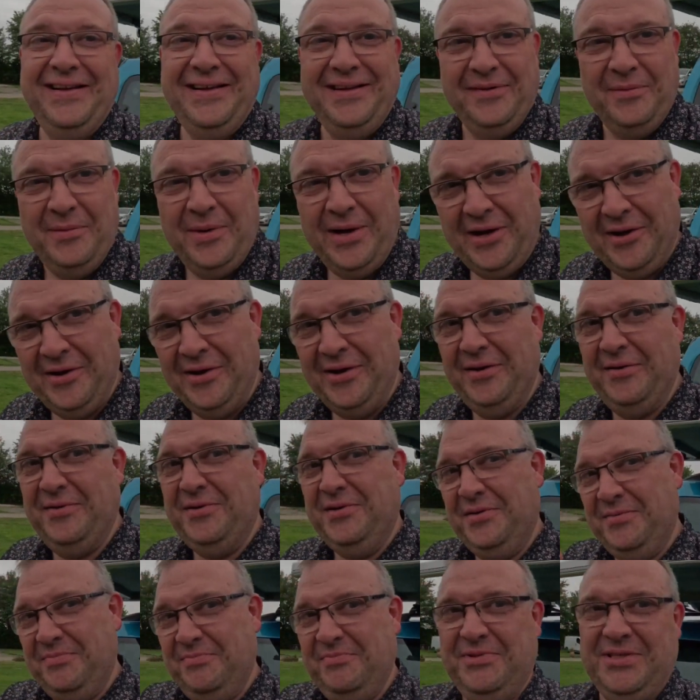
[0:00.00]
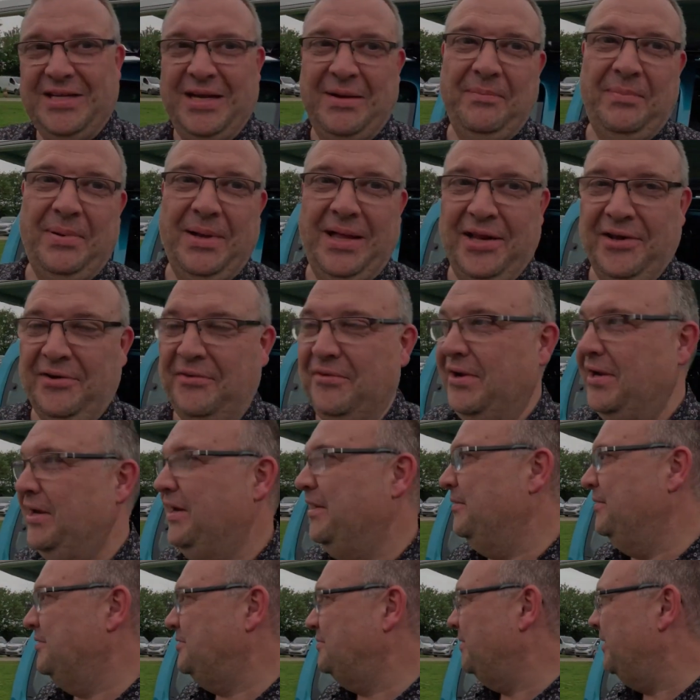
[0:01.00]
Well, San
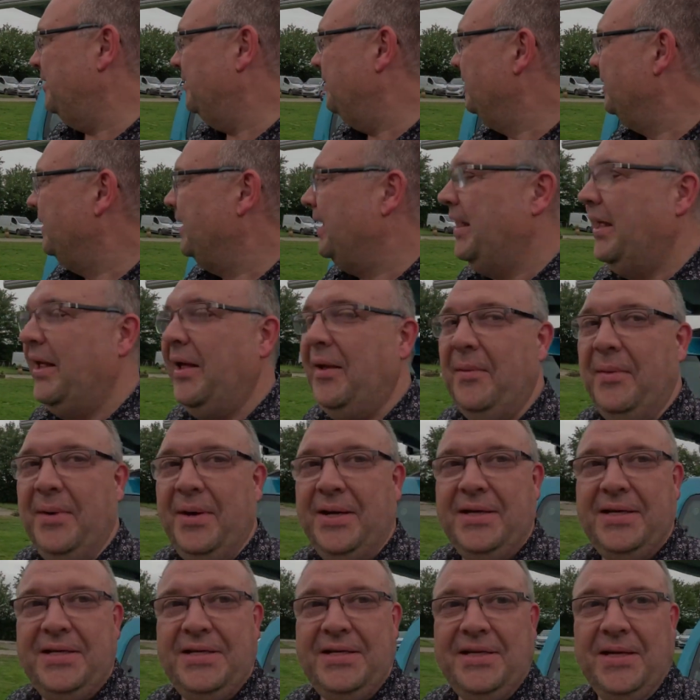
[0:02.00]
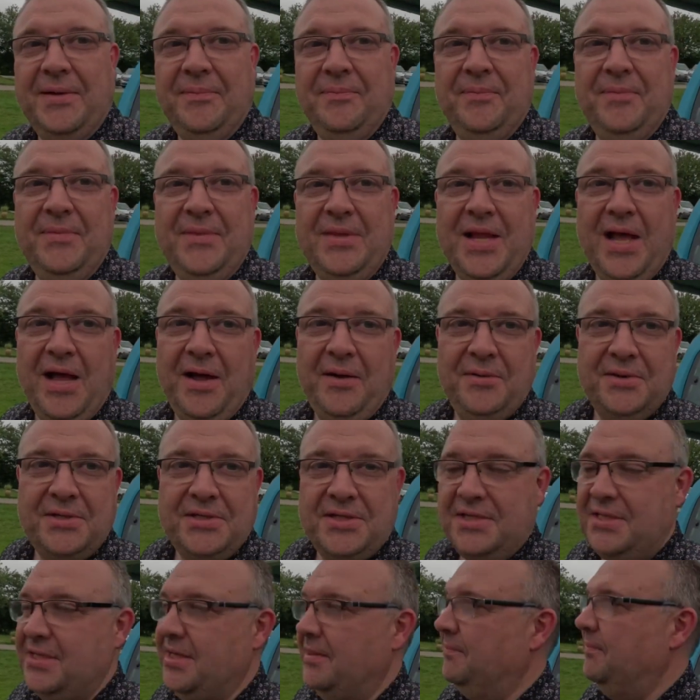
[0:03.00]
Pellegrino as well. But no,
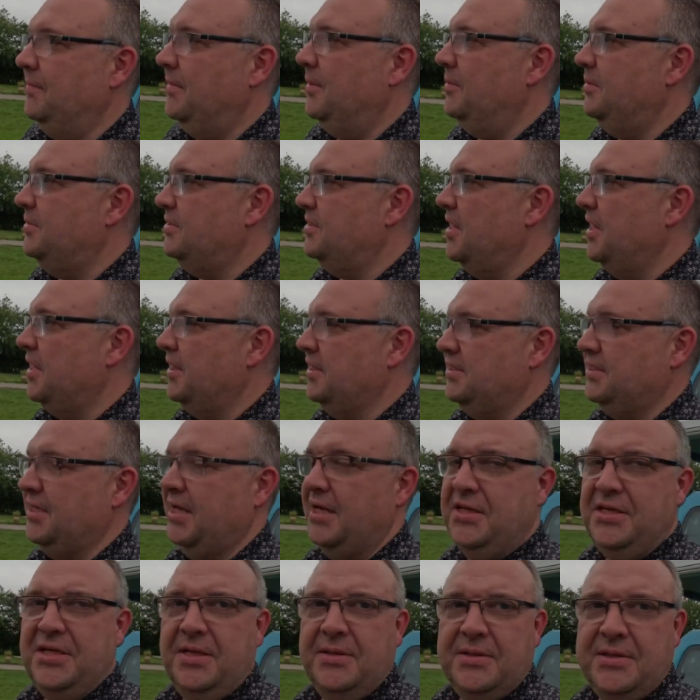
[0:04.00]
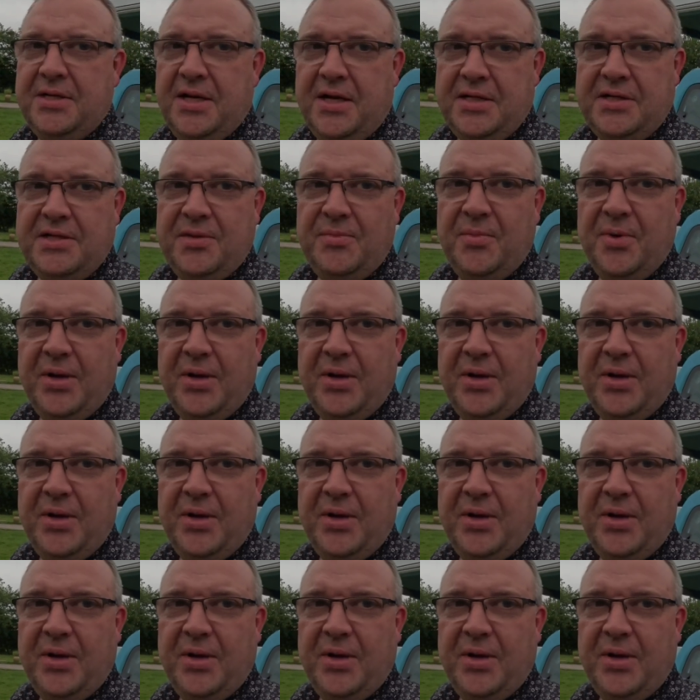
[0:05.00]
it was nice actually. It was nice and